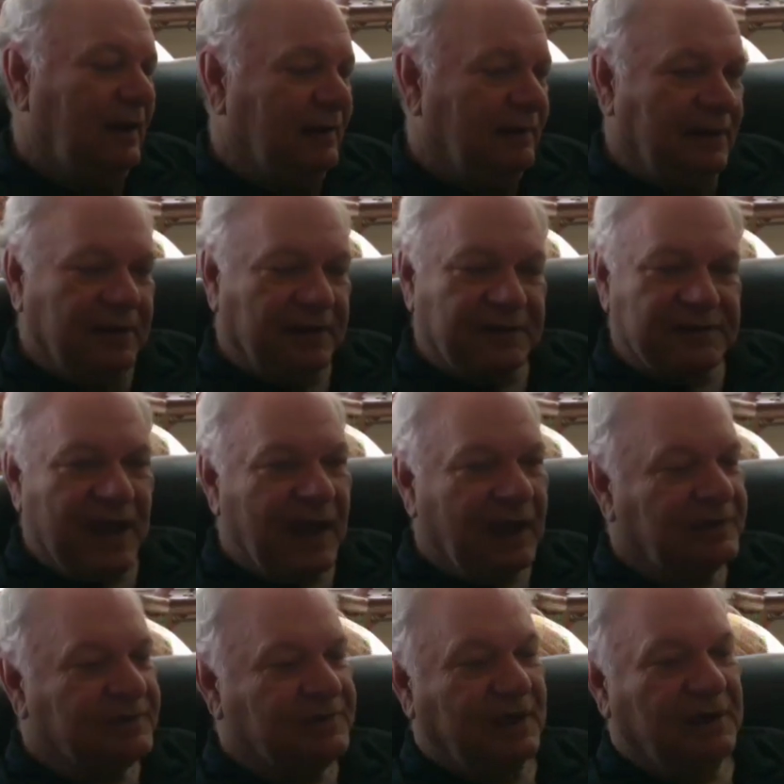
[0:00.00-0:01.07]
in the
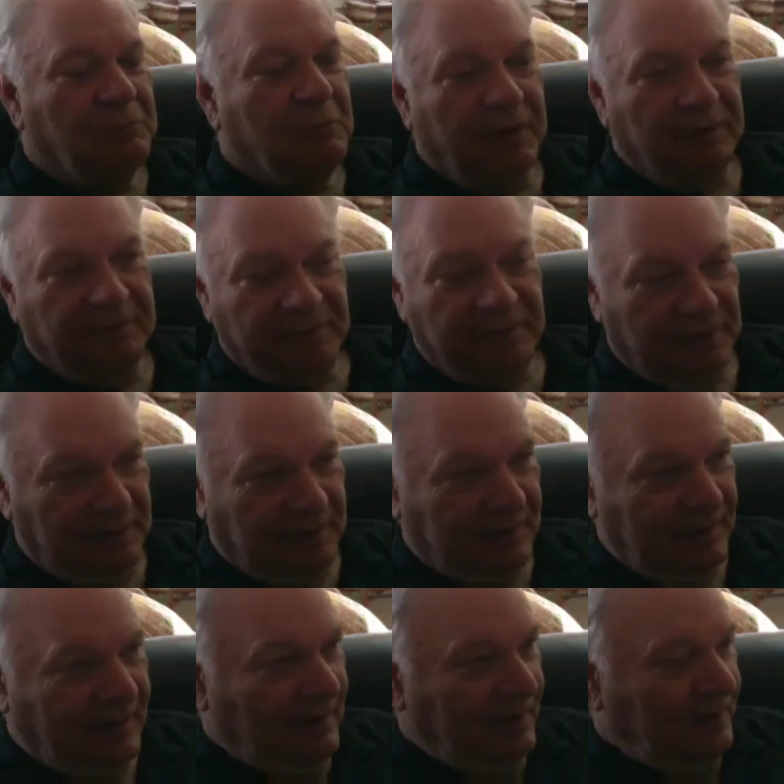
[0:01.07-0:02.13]
exact same way, Phil,
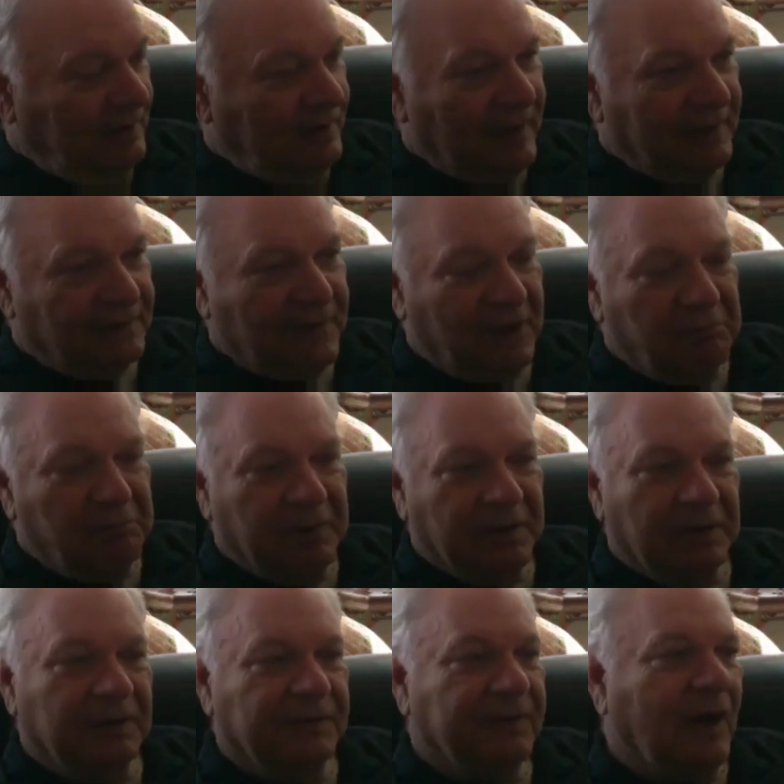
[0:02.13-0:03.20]
that they
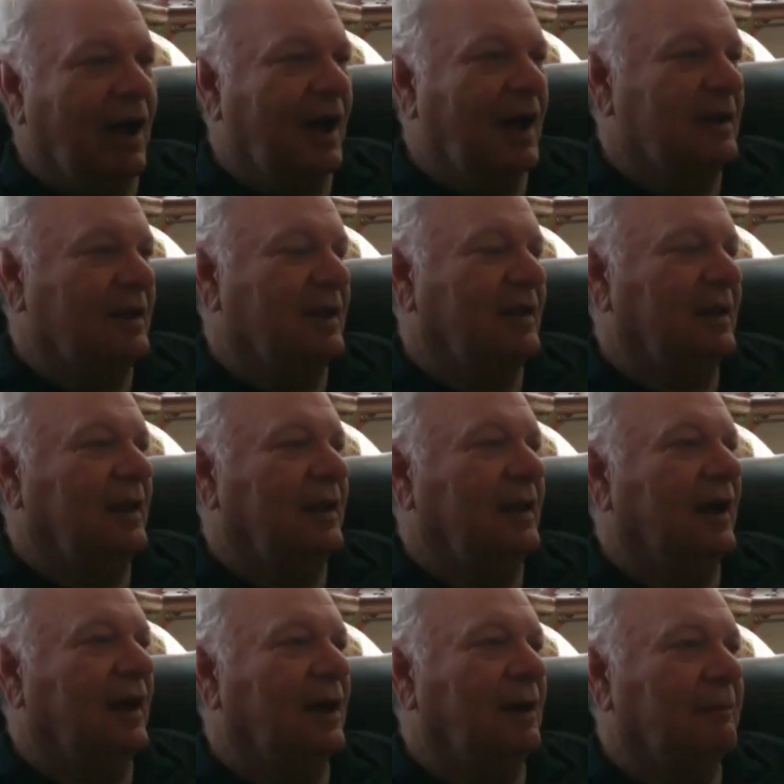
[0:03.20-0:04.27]
build on the
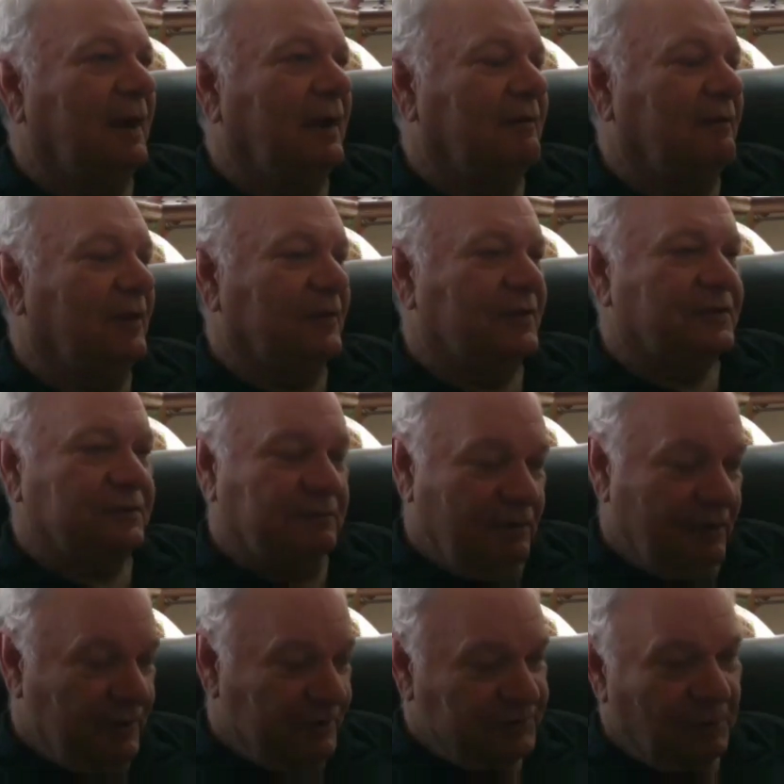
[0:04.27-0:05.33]
um, the,
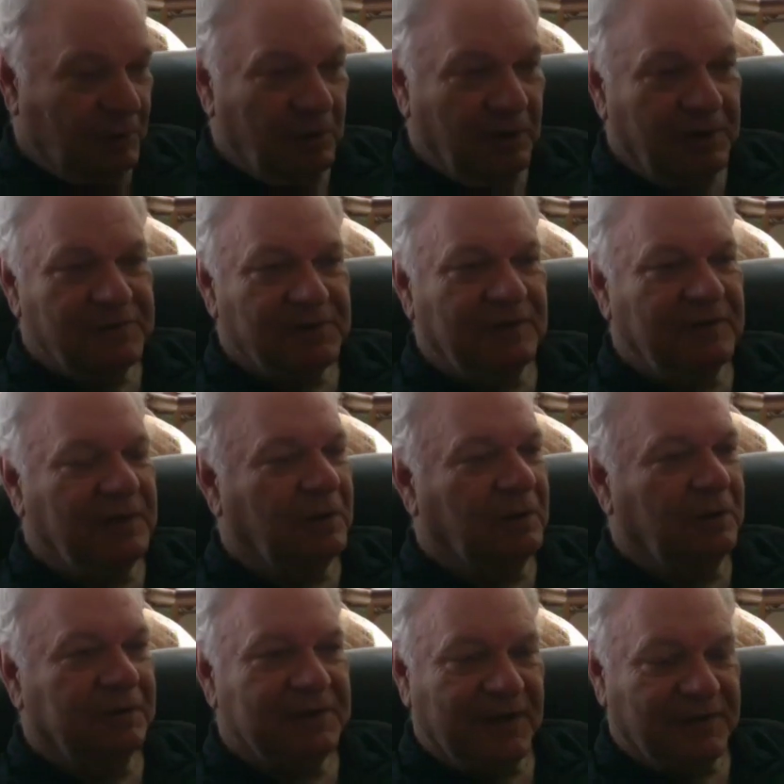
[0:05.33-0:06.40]
the stories in the
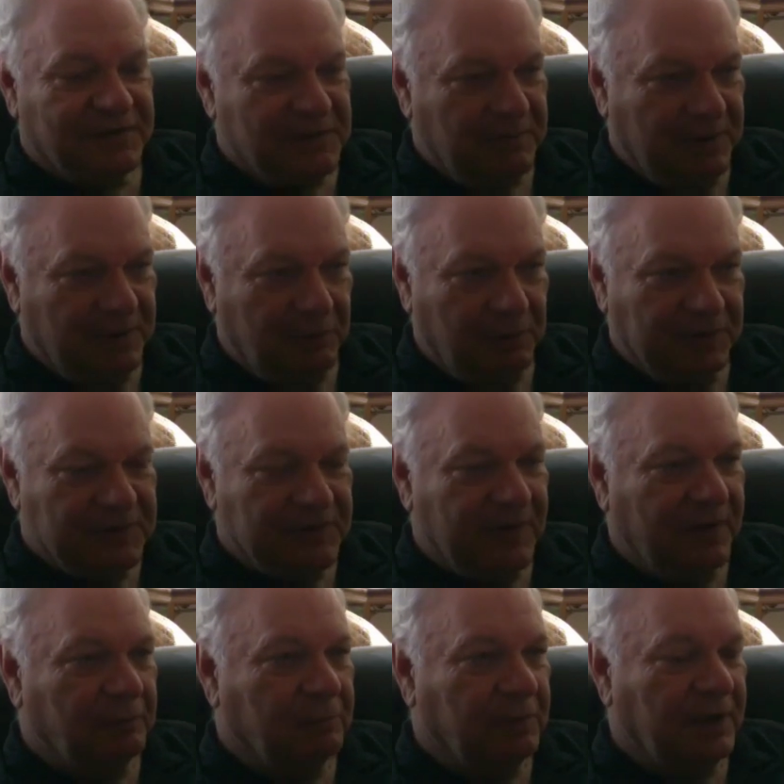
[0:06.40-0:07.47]
Old Testament, which
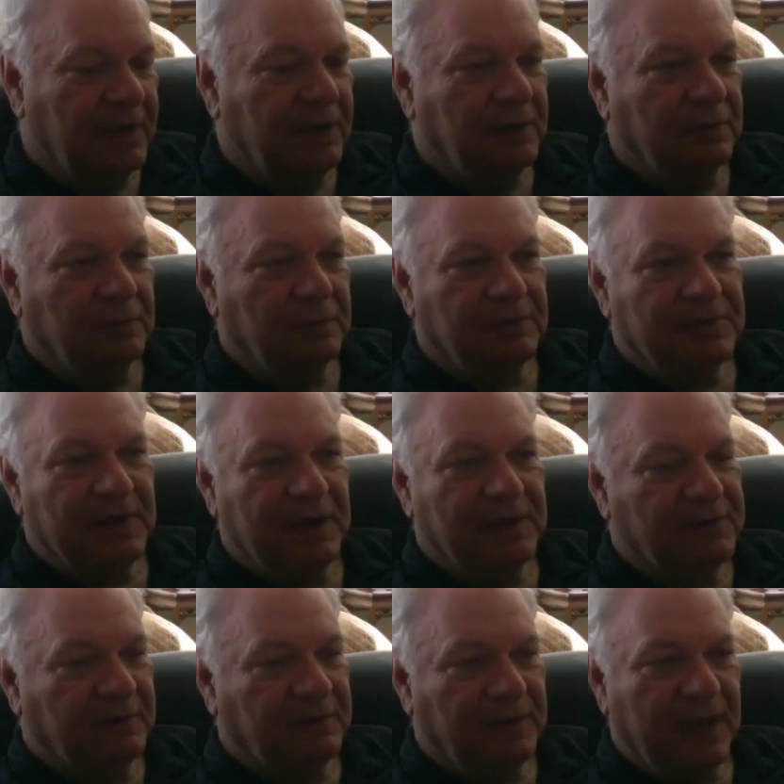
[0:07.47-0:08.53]
they reuse
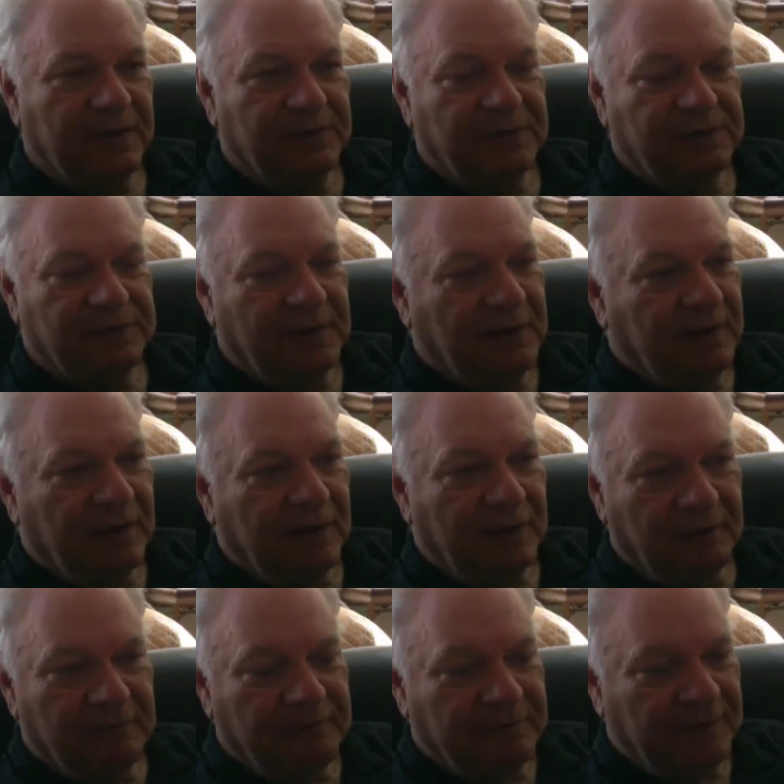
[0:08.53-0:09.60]
as as
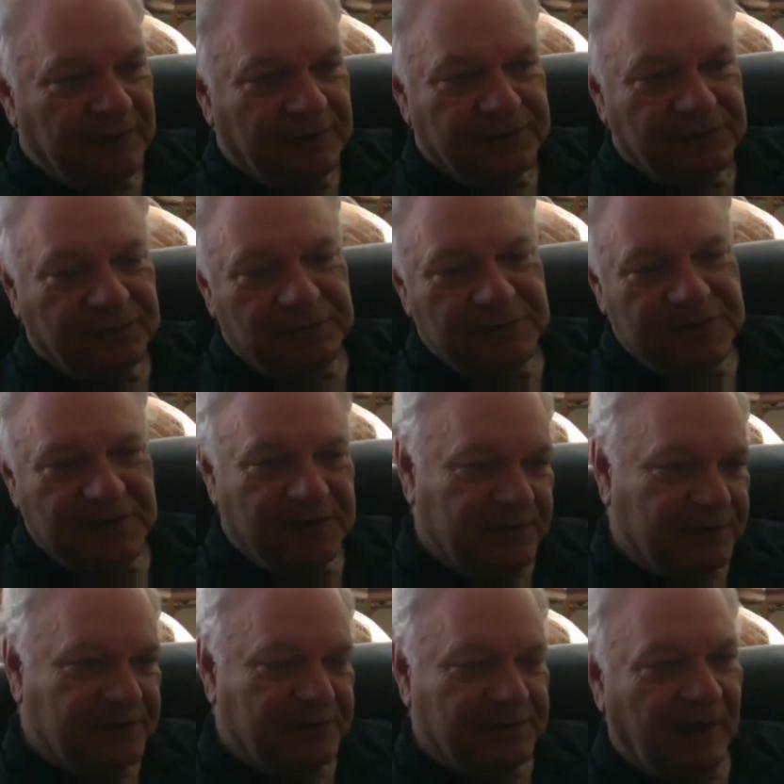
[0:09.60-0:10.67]
events from
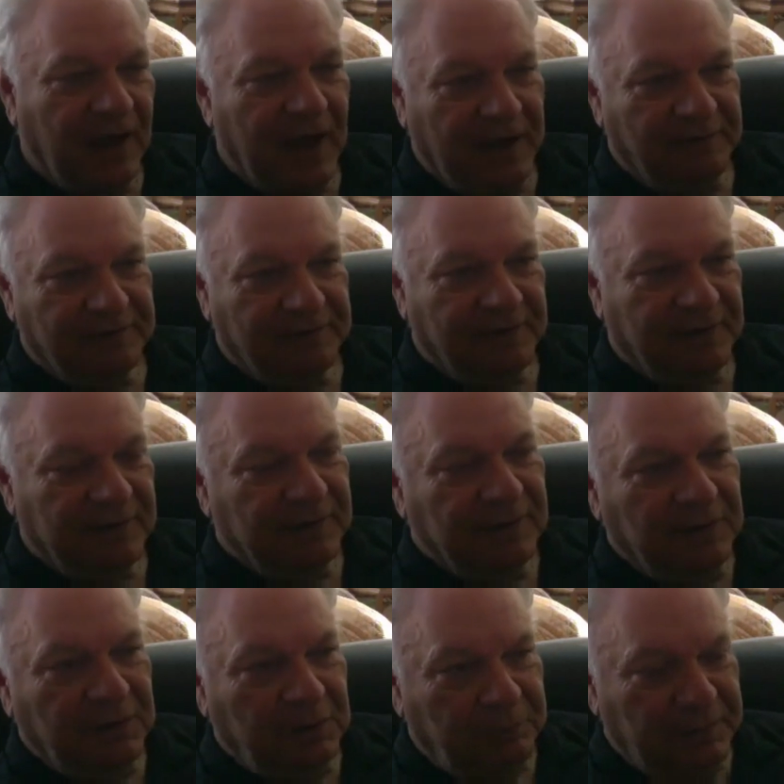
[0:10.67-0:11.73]
Jesus's life
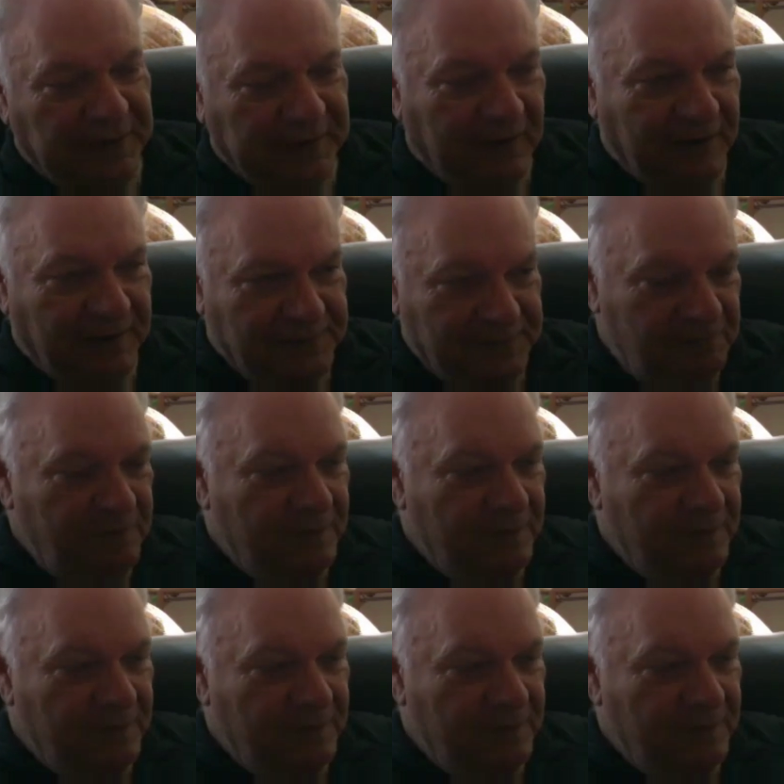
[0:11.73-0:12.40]
because